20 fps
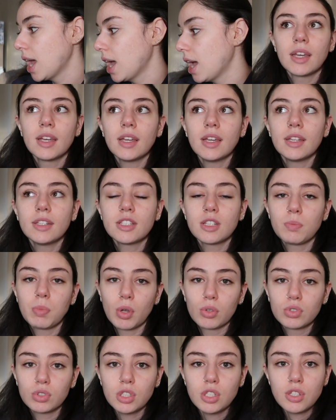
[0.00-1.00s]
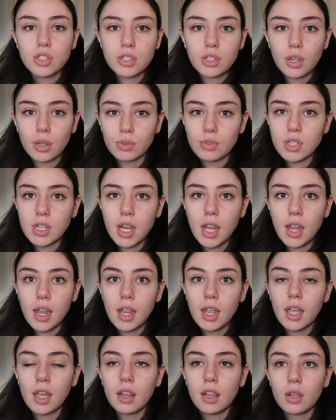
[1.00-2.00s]
It's supposed to snow
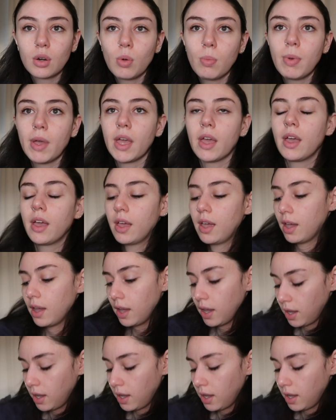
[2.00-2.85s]
today a little bit,